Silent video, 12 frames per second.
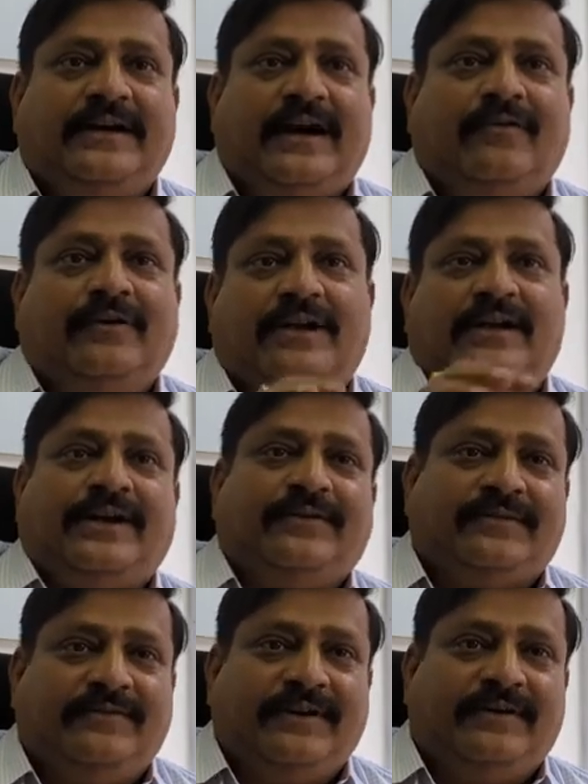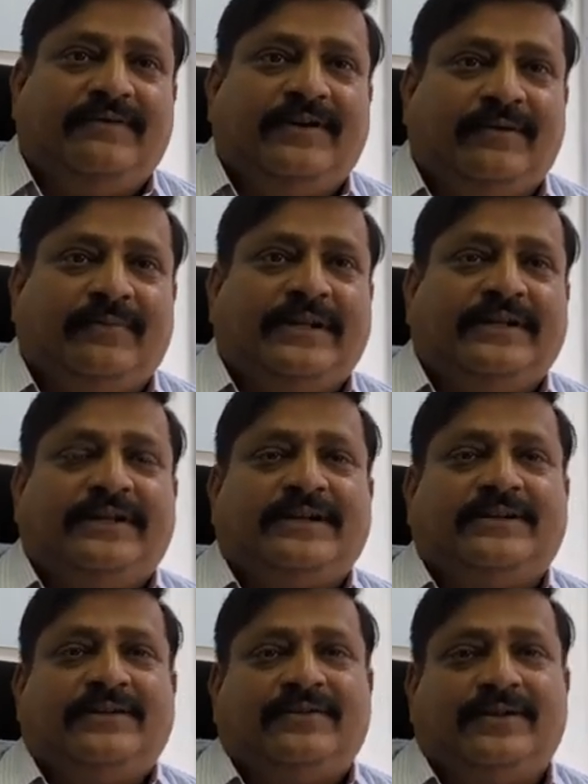how it will reduce. We have given a
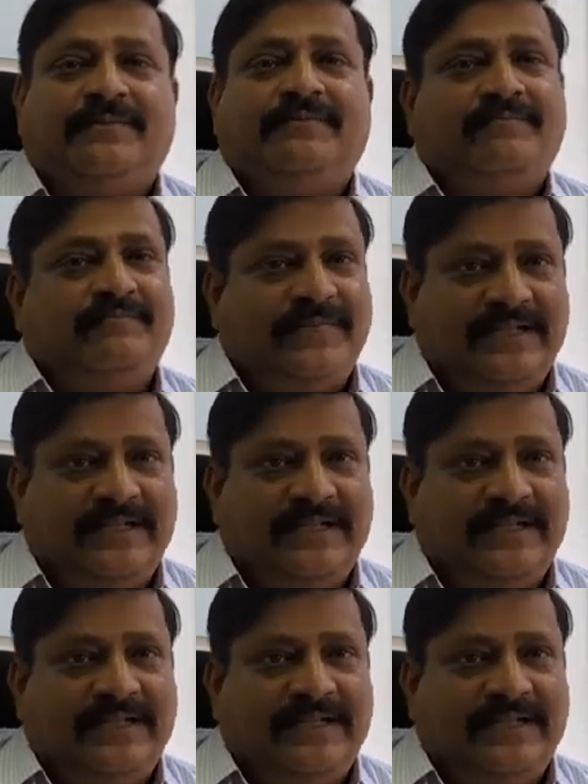presentation to them.